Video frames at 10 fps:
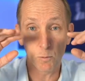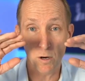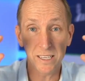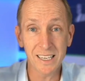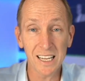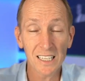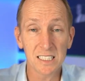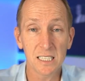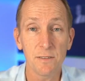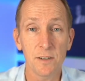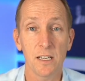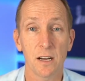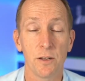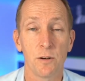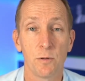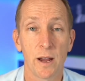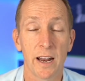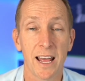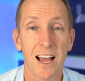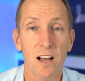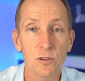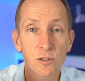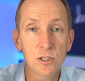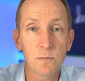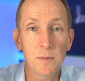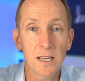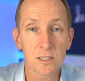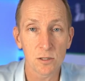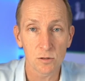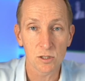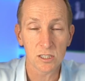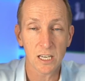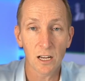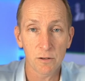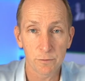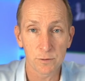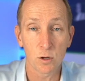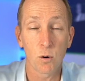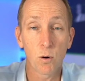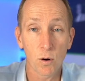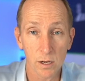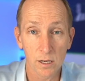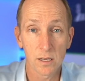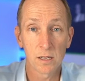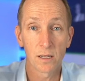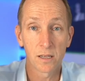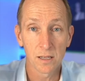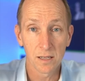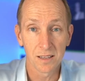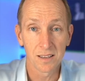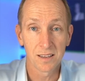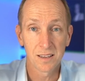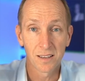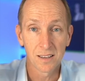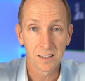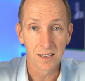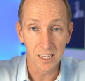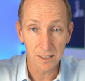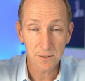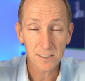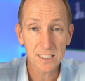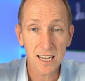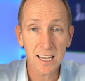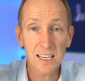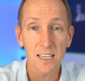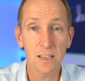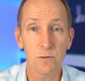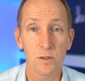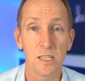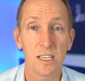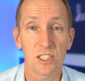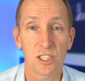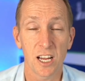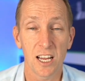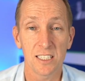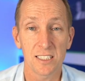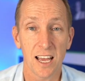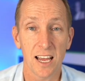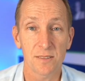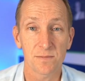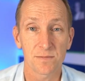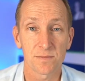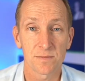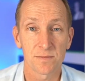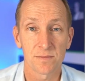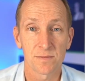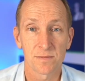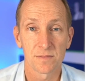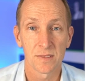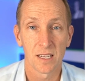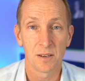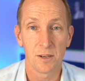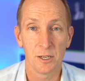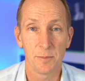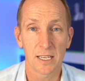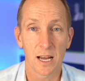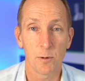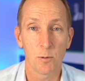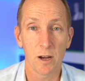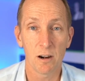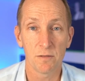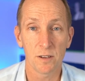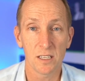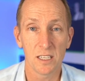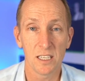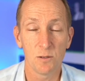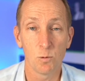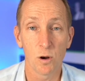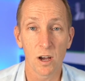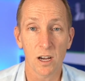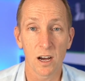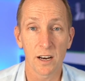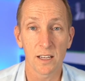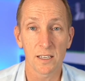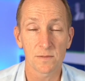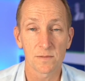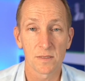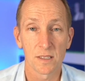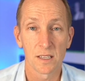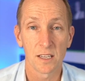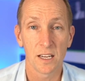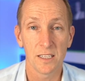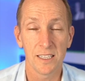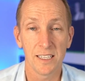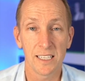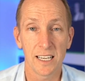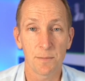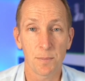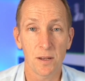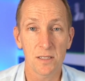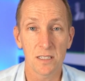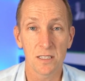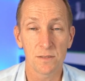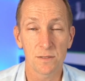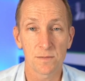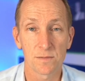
What negativity are you around? How's your mental self-talk? If it's negative, you need to change that. You need to become aware of it. You need to work on it and you need to get it positive.